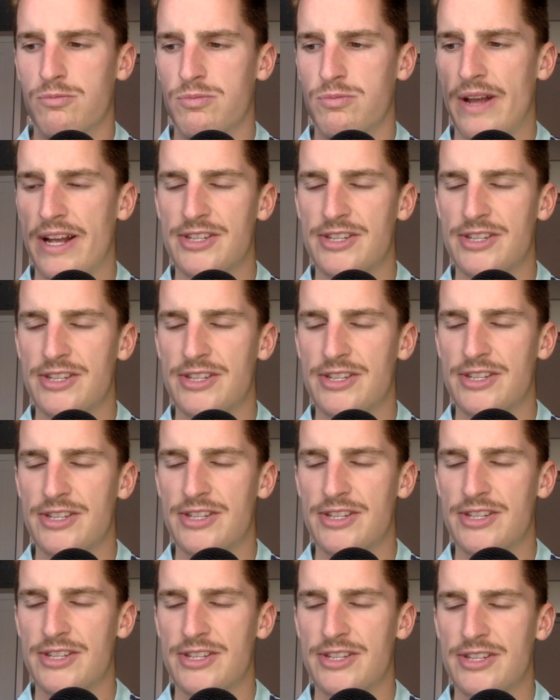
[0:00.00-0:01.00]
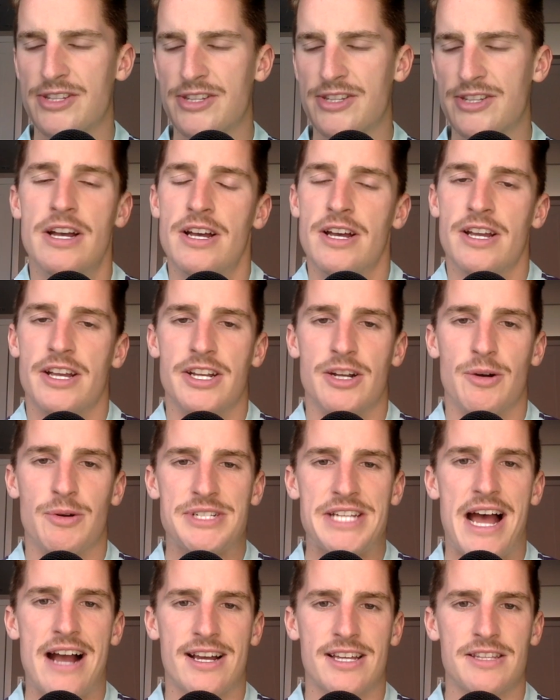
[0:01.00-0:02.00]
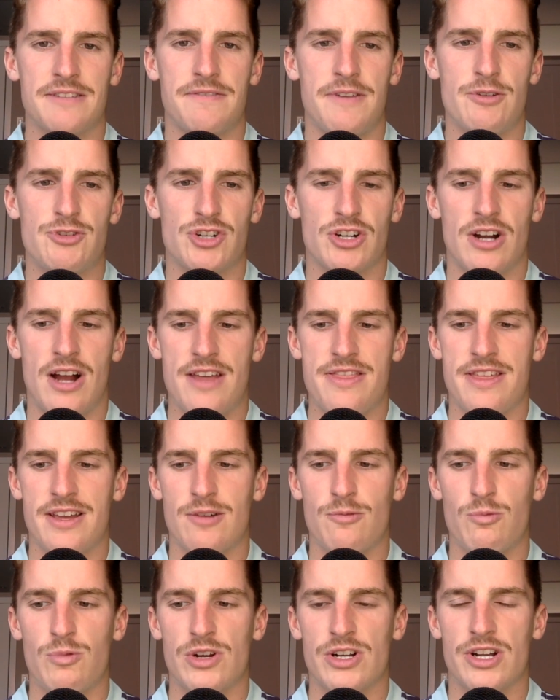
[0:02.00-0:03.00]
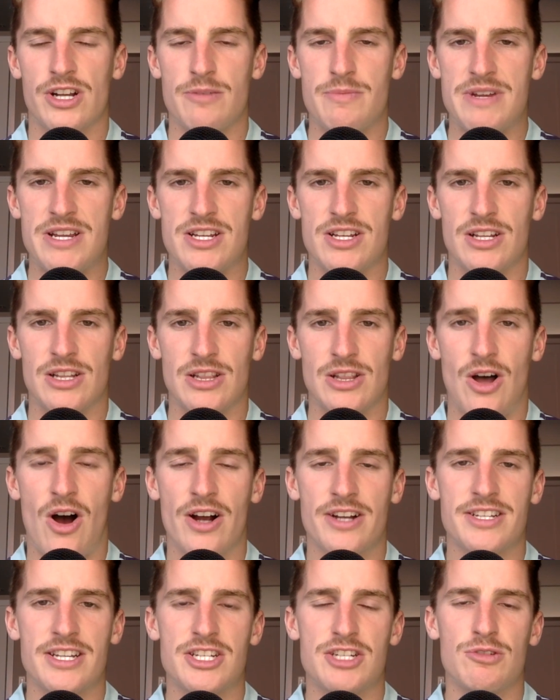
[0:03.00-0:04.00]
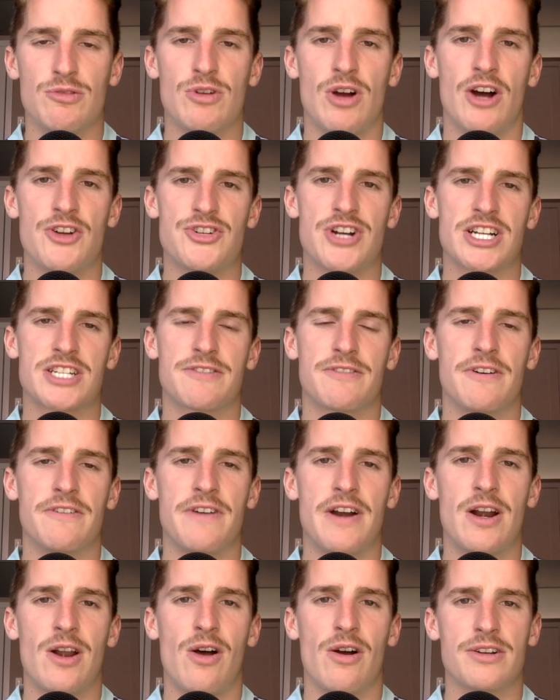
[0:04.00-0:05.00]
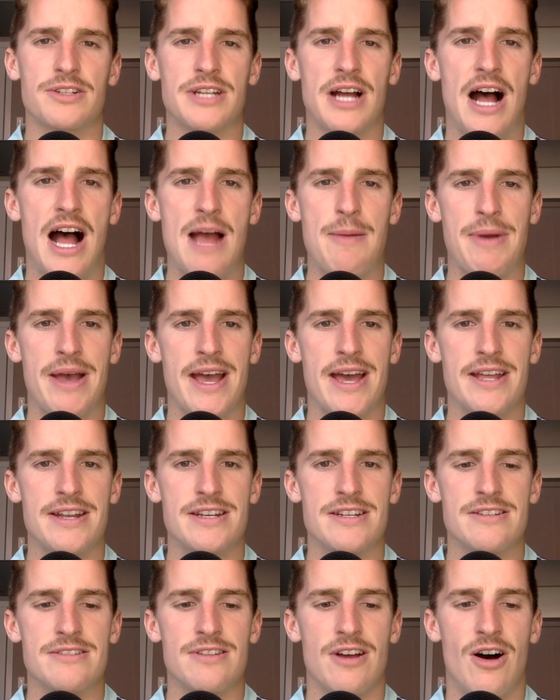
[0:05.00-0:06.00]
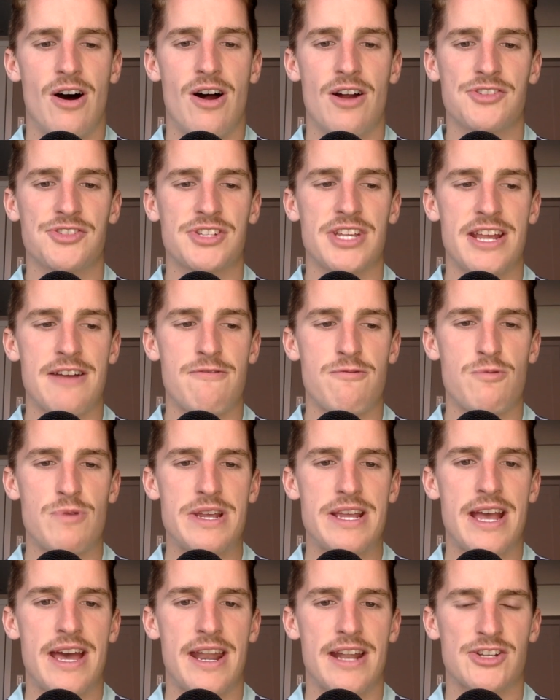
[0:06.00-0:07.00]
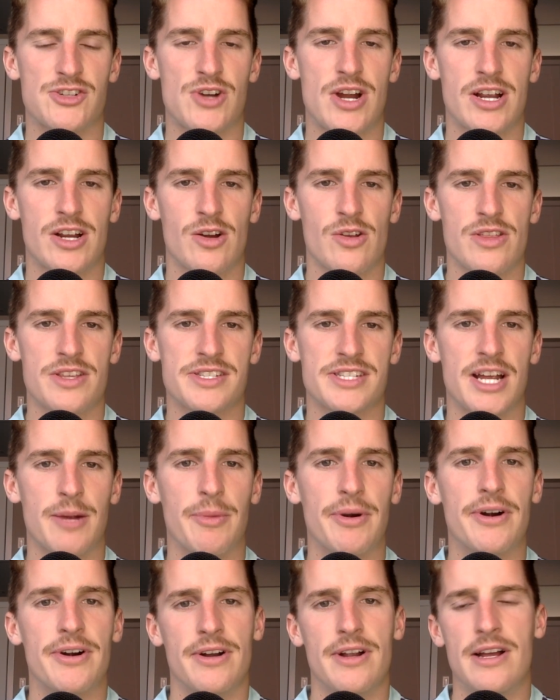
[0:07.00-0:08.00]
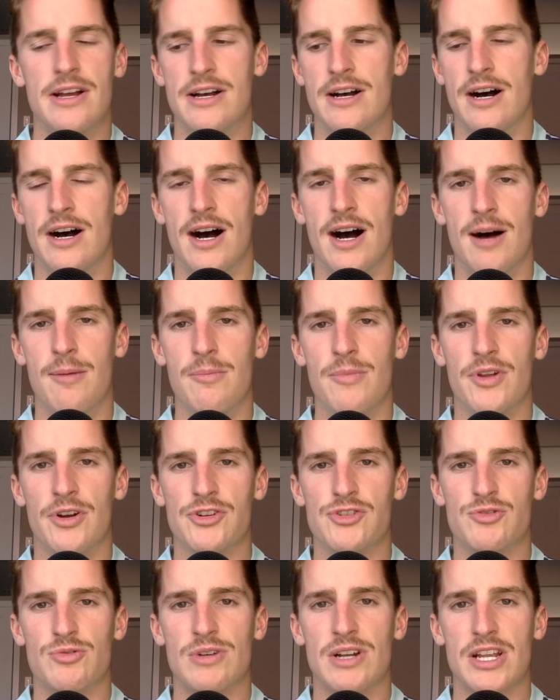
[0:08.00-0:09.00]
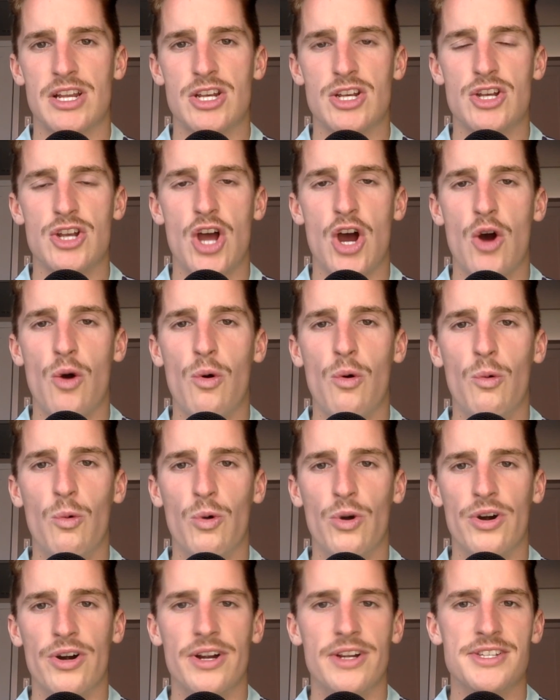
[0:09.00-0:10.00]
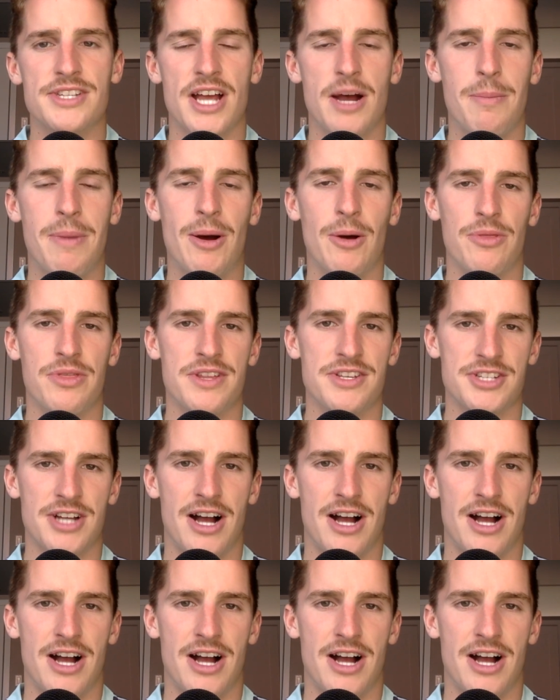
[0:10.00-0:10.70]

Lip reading: gets all the worries of our, attack in the future. I think we're going to be locked into contracts for a very long time. And honestly, if we get a striker this summer, there's really no worries about this